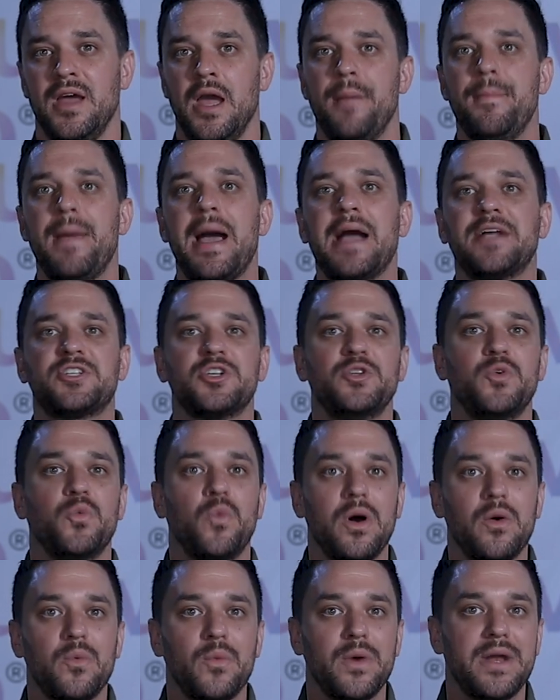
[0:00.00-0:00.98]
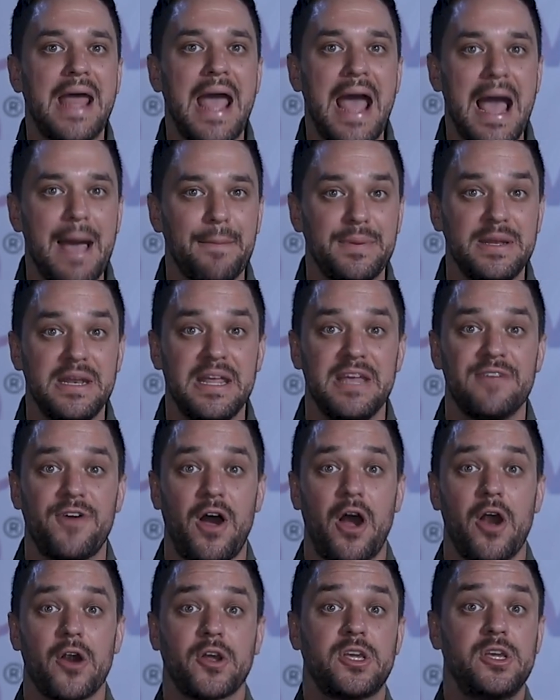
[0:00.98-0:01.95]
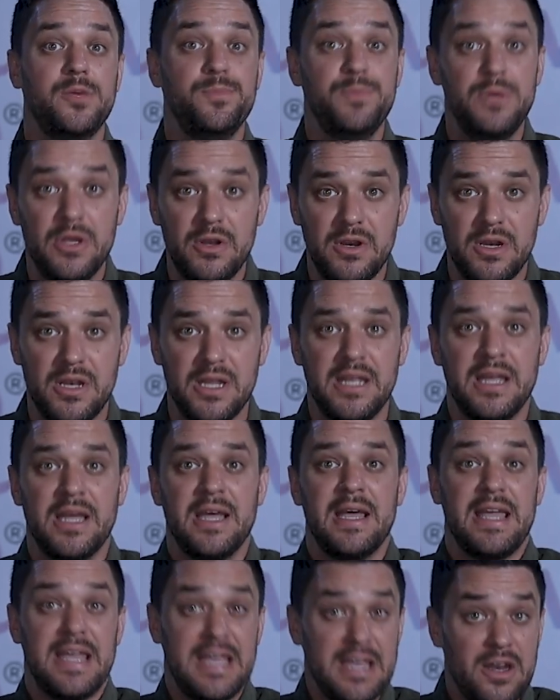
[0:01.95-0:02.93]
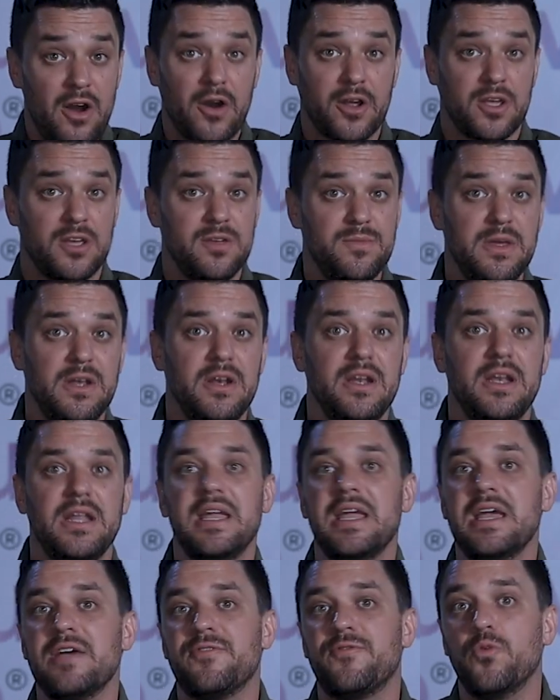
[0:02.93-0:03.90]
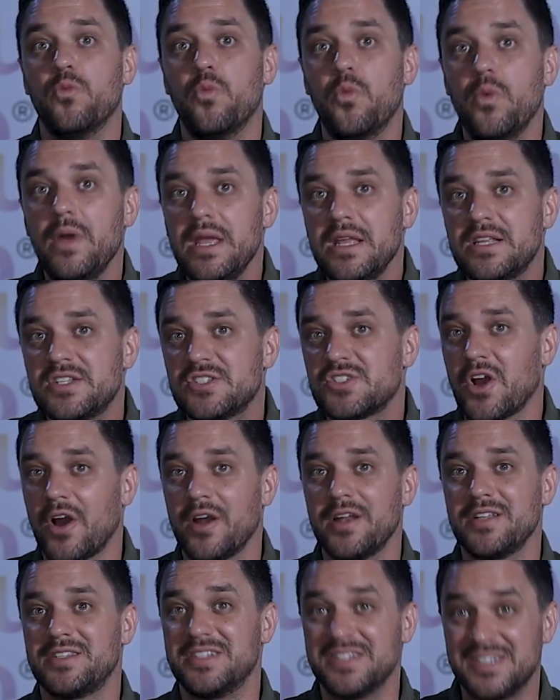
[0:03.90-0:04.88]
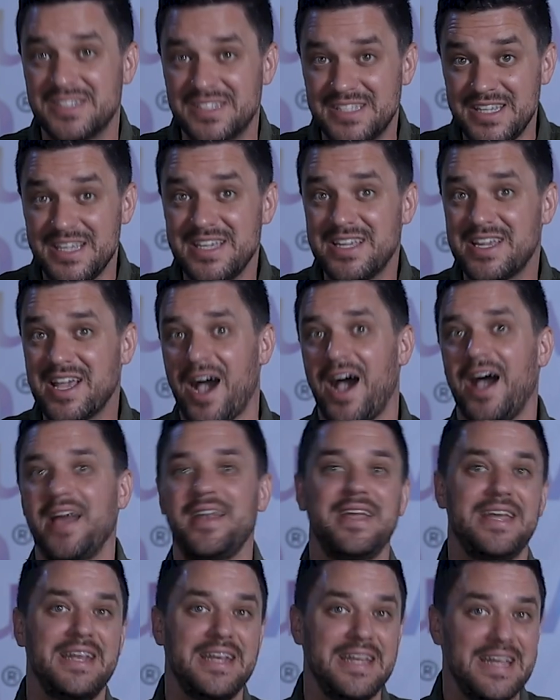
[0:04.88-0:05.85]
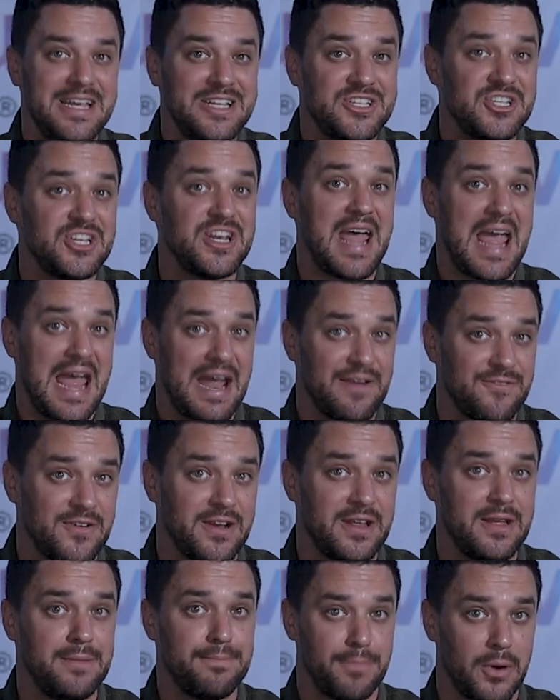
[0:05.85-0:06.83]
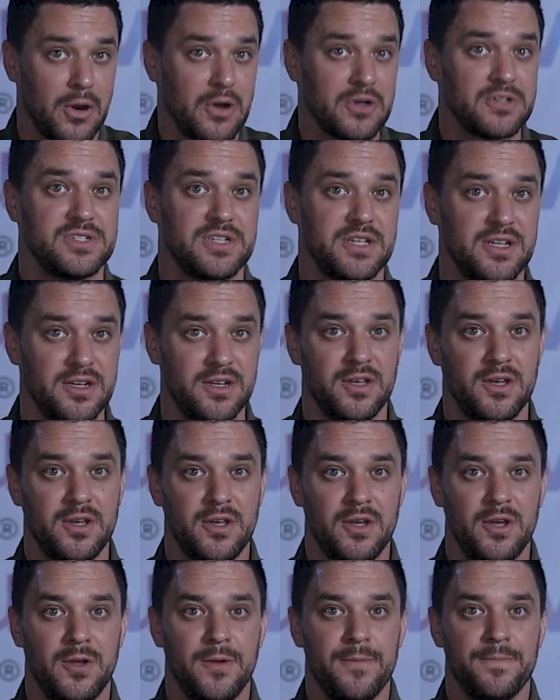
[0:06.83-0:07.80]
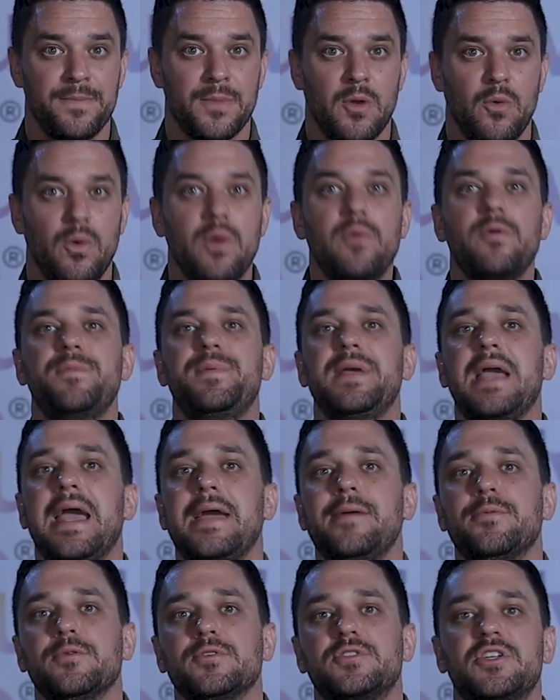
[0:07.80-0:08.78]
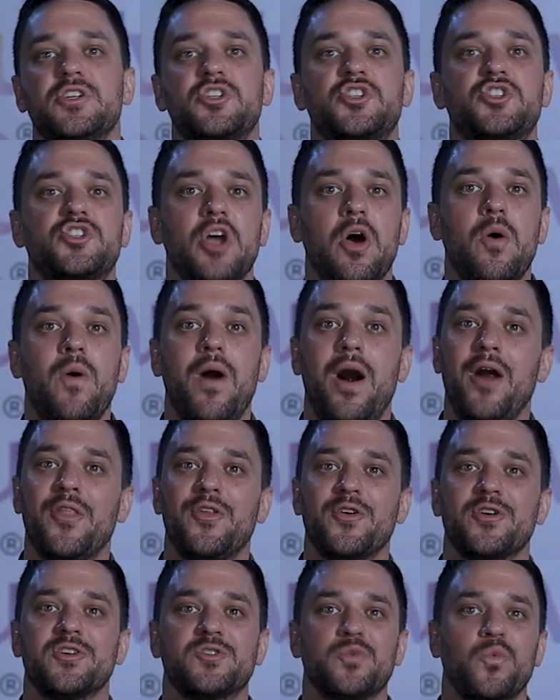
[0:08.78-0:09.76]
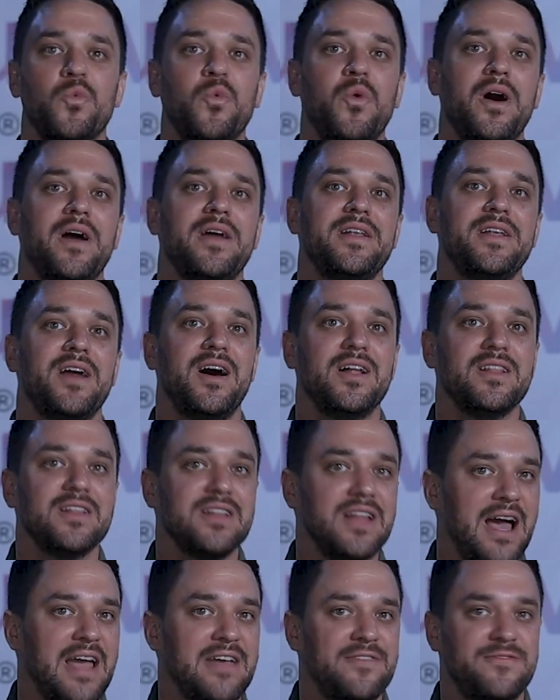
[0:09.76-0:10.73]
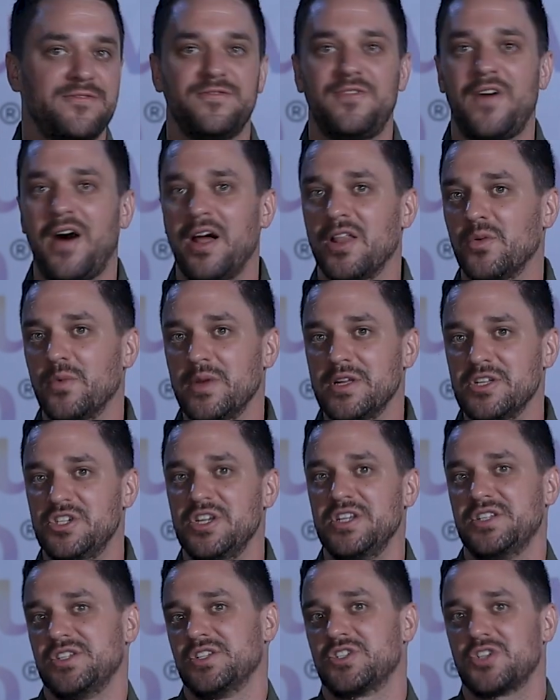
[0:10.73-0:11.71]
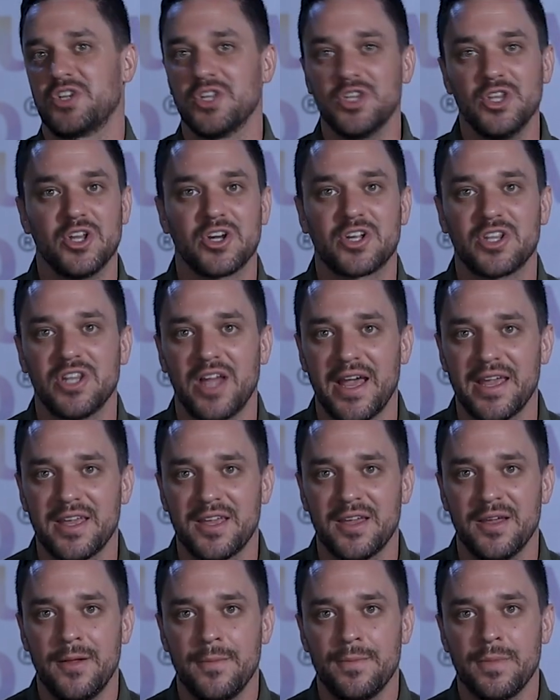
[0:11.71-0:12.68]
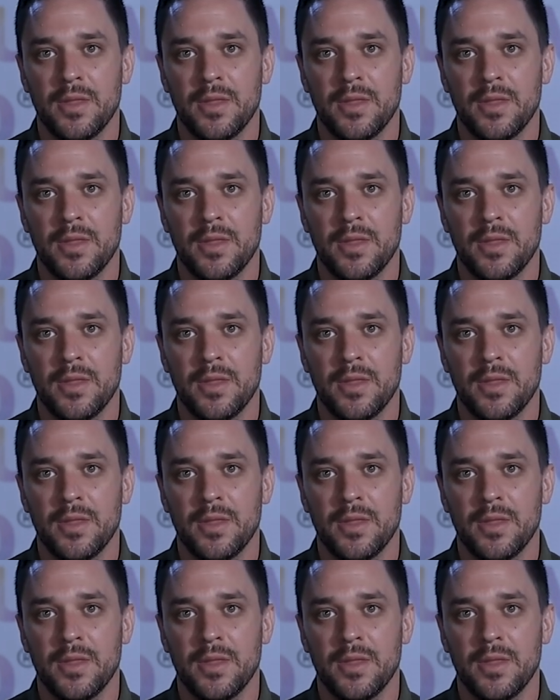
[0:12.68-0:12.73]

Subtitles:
Imagine what would happen if our community, if we started to see God in each and every person. We would be able to show others what a life following Jesus could look like.